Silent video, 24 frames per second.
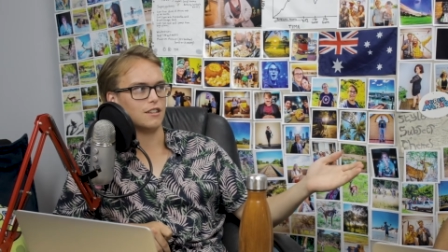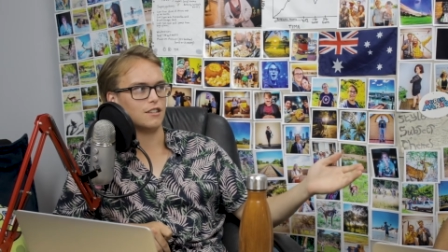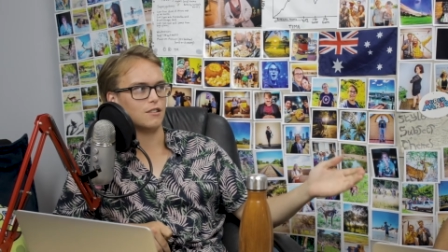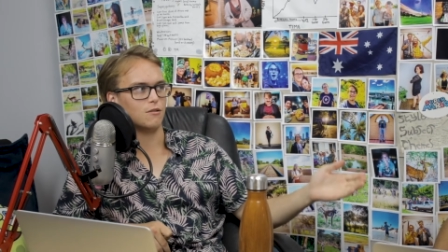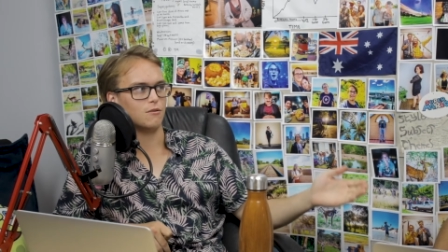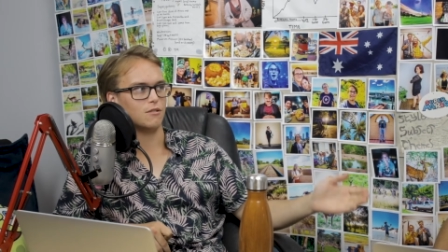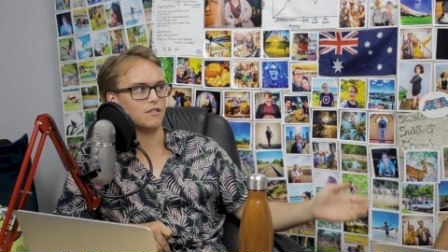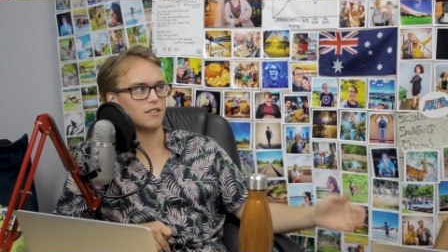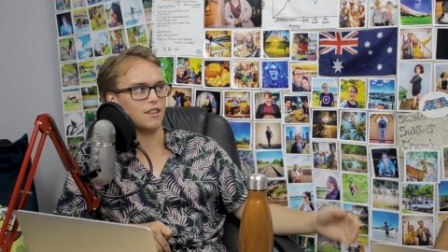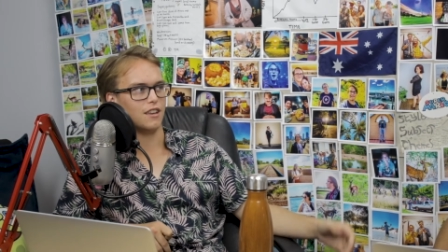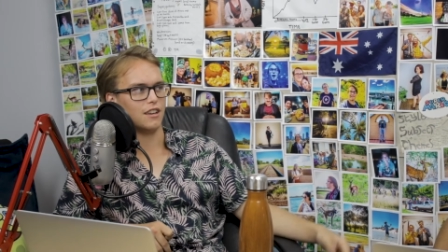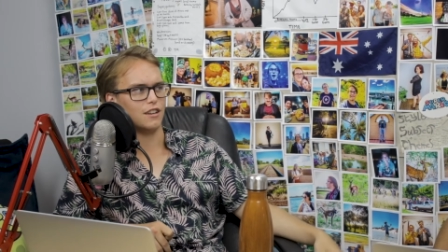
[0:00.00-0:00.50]
She
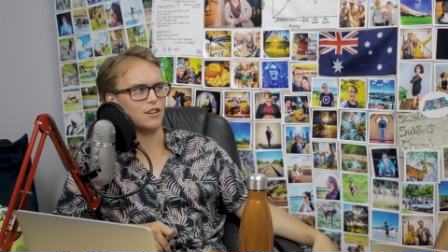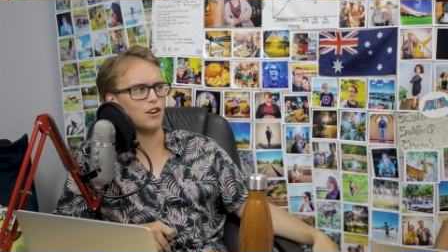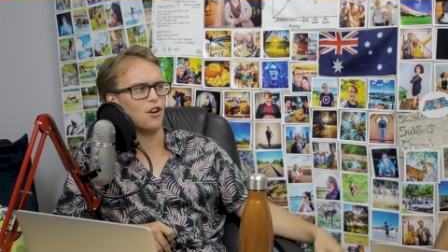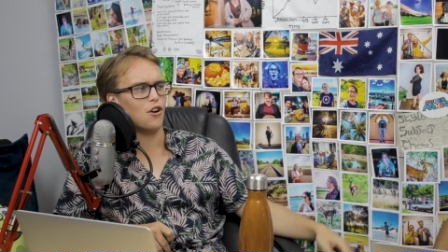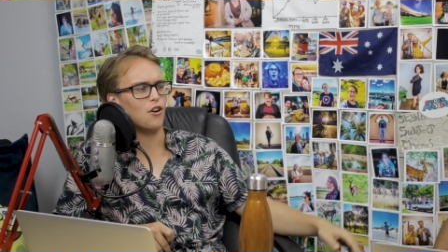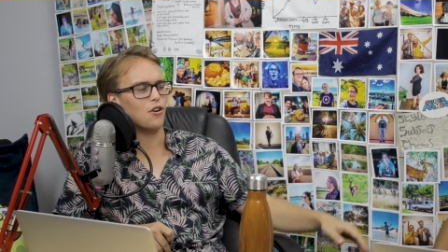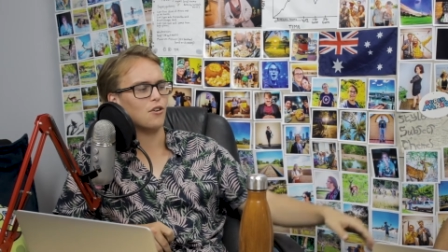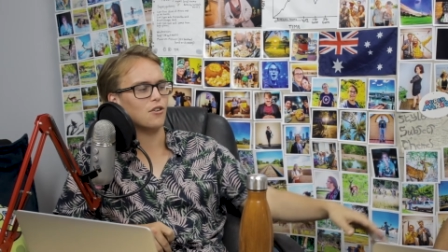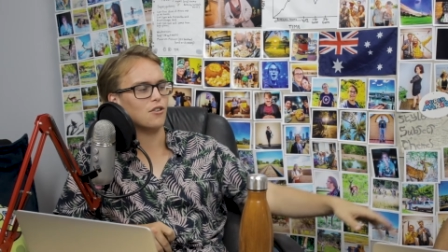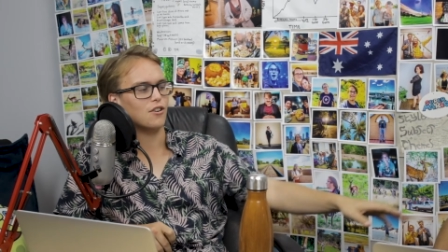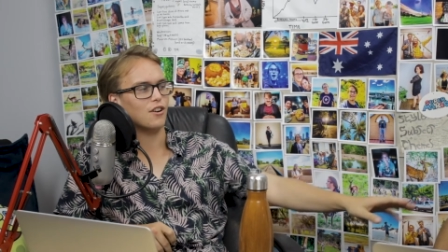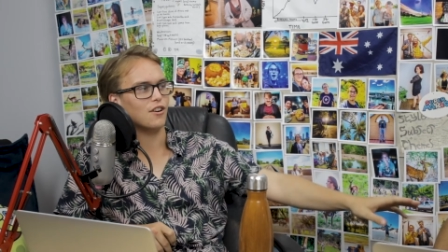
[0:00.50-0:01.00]
was like,
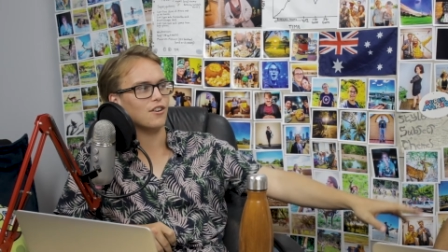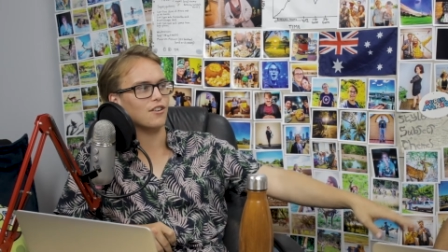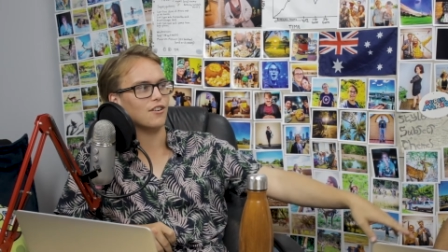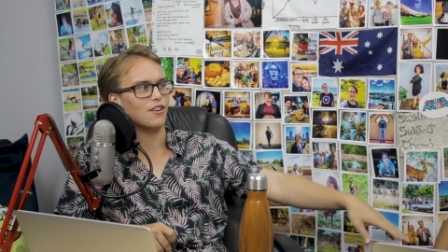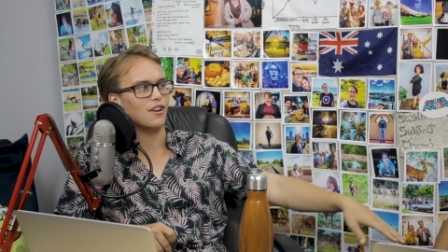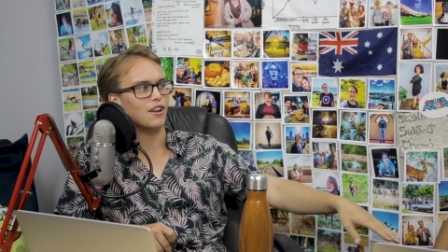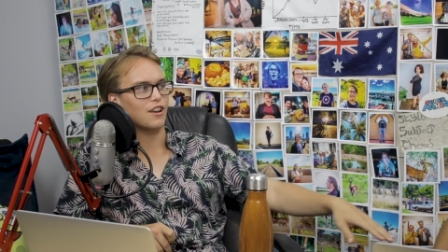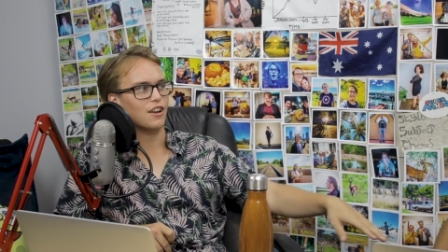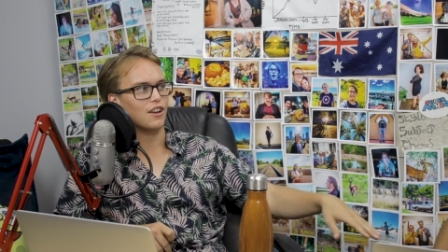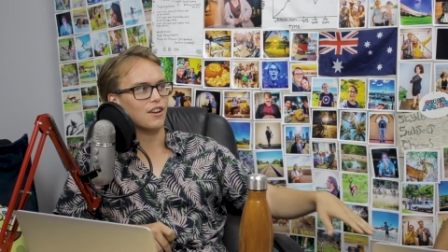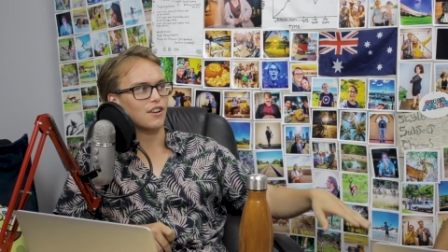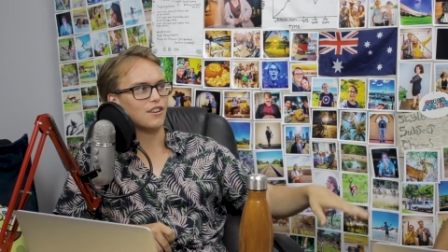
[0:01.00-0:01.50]
no,
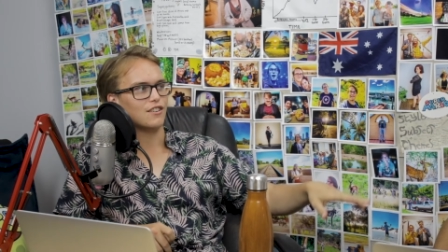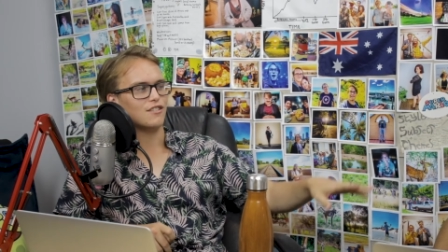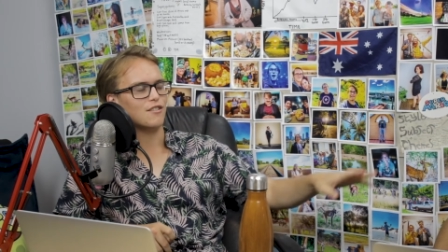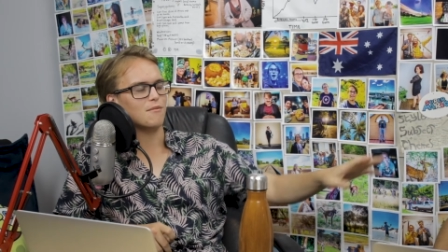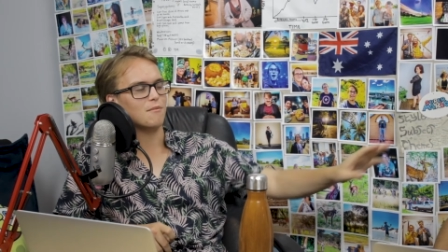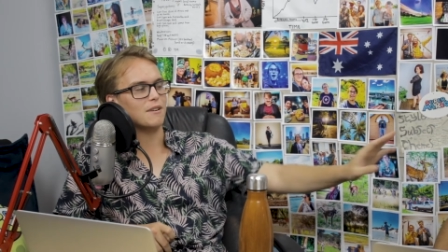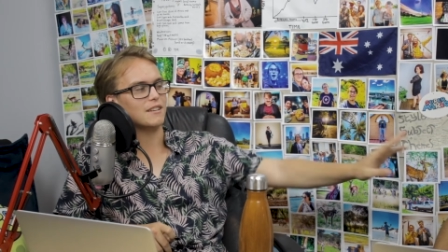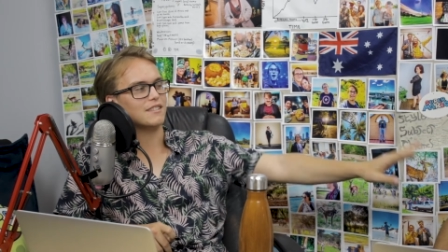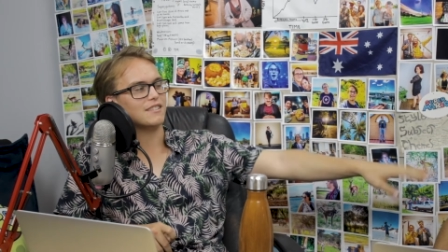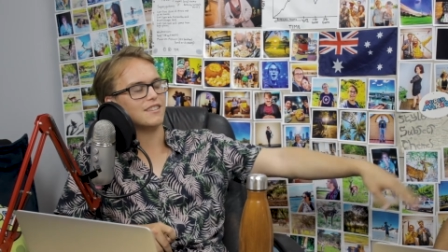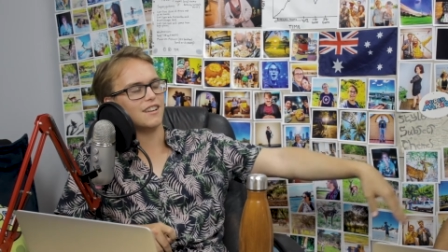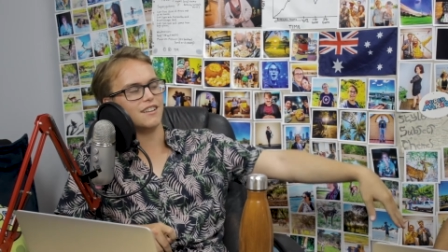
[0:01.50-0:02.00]
you're
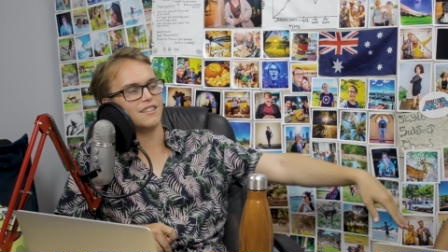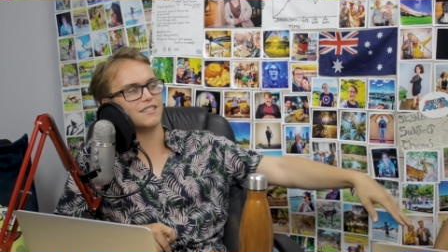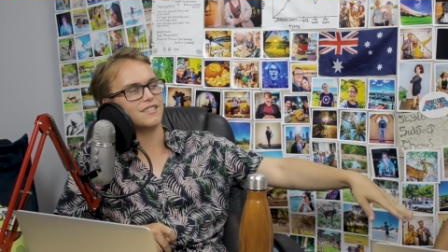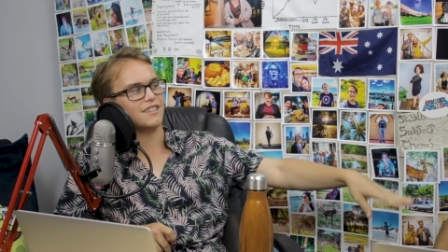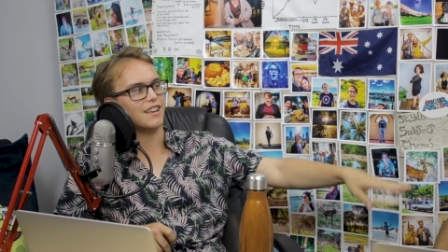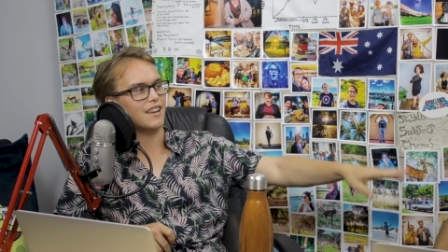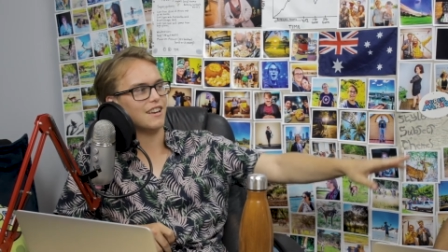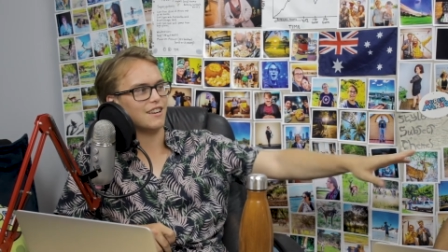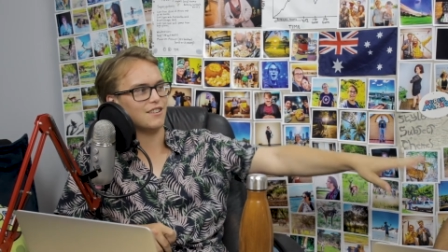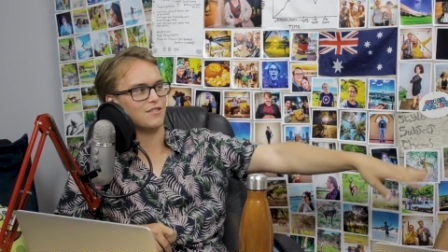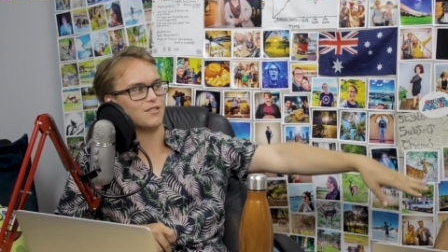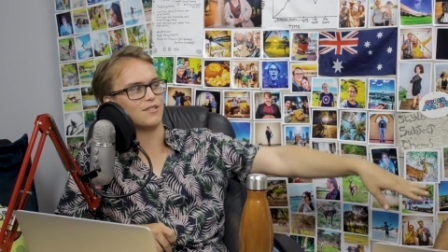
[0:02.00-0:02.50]
my son's
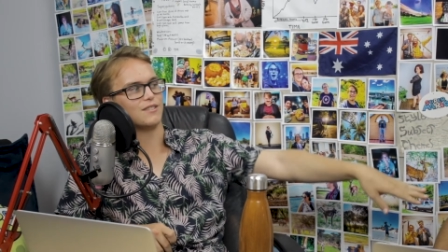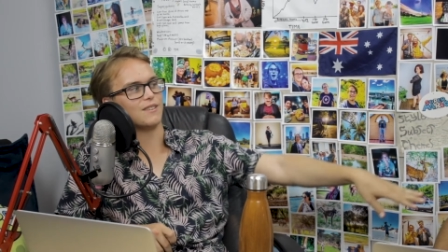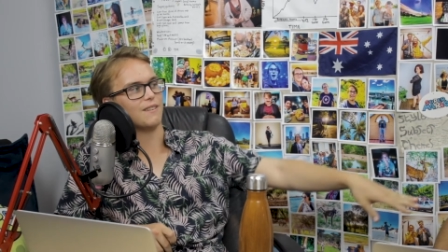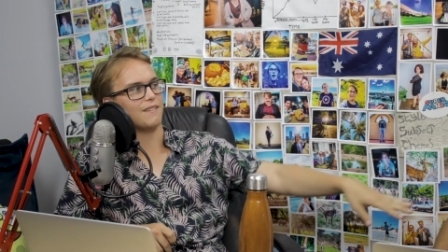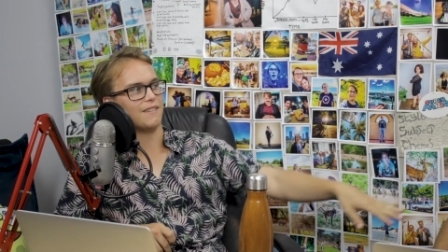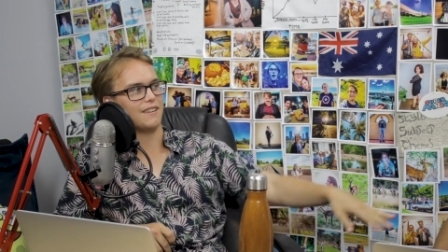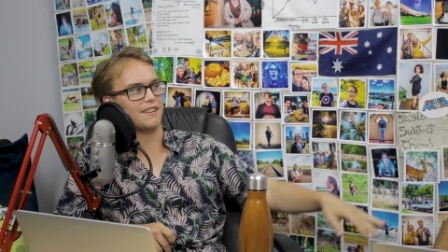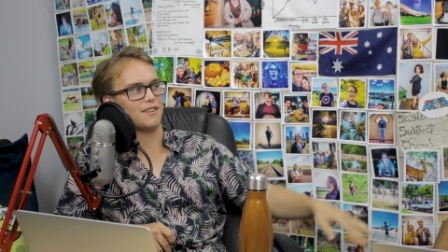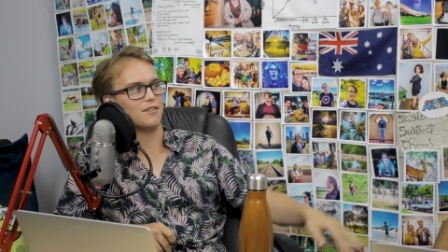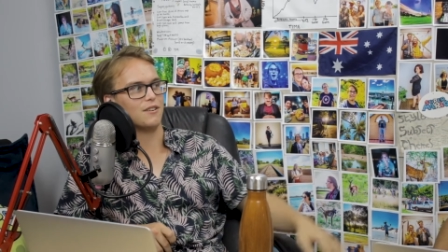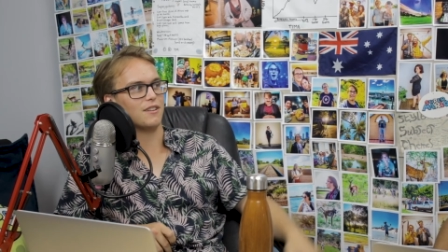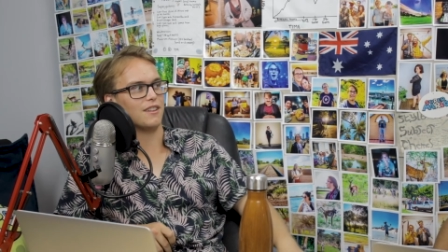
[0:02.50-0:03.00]
age or
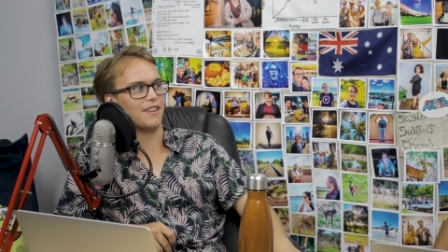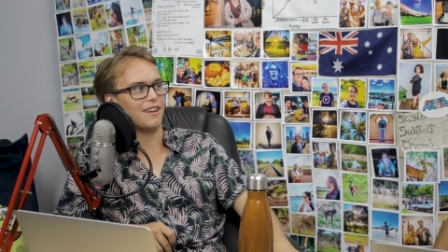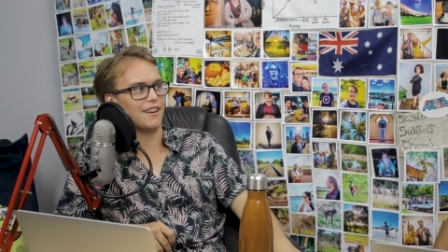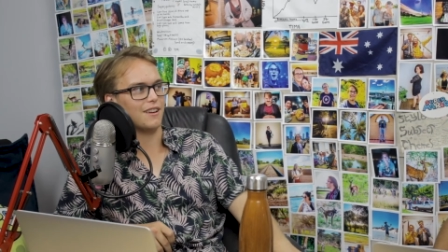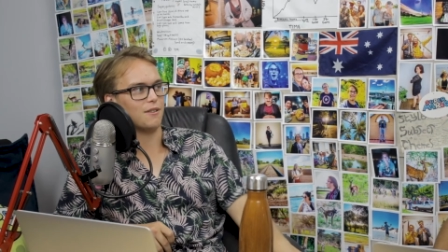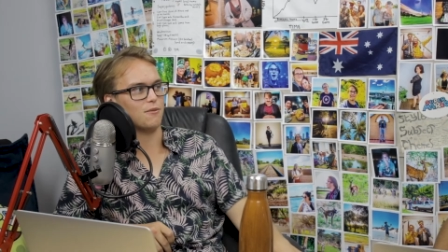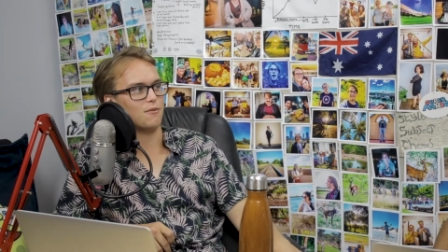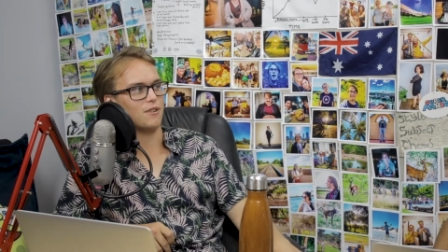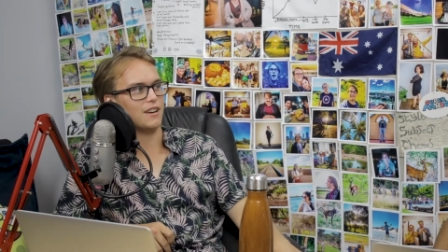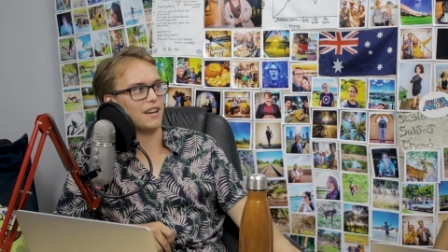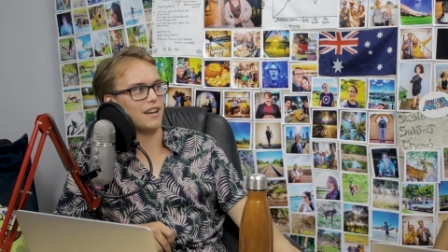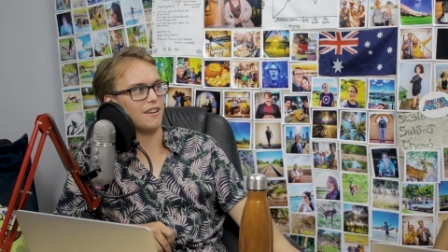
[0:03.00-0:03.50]
something, or
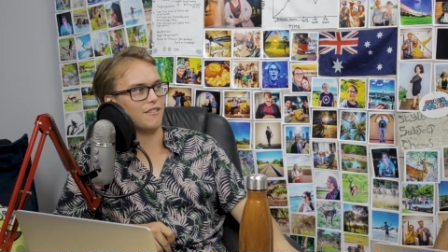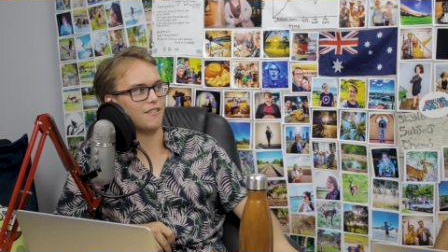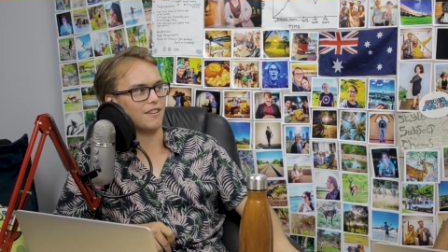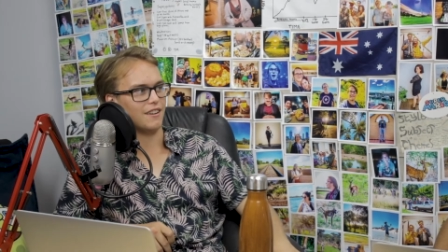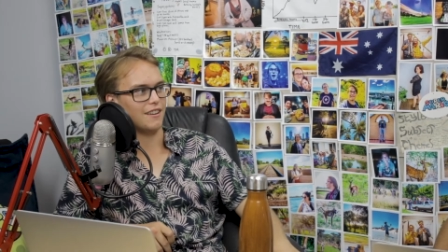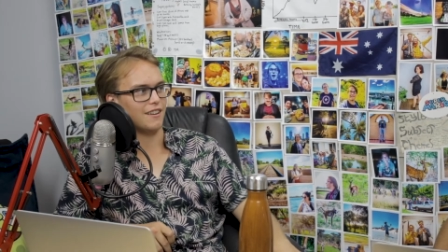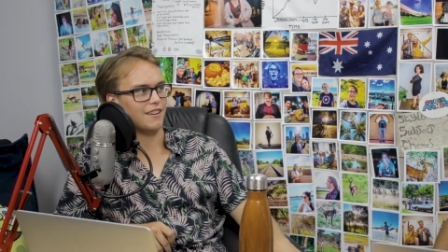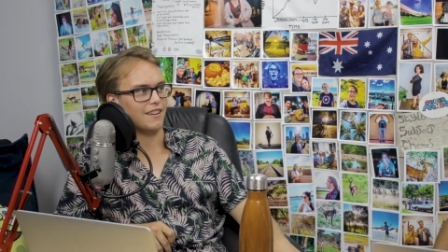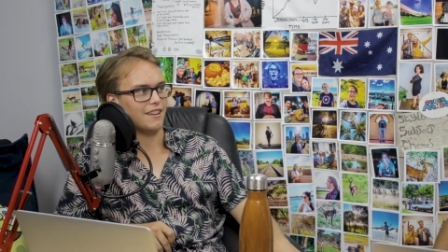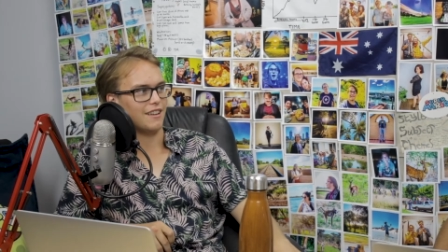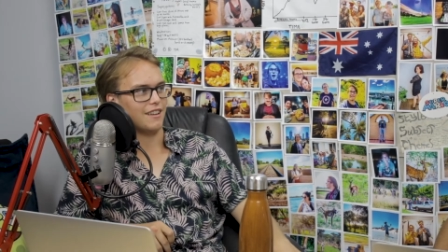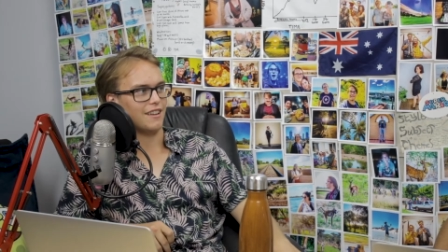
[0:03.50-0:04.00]
like,
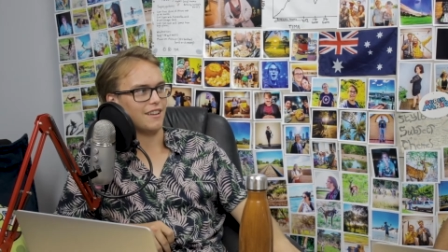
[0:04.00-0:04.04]
whatever.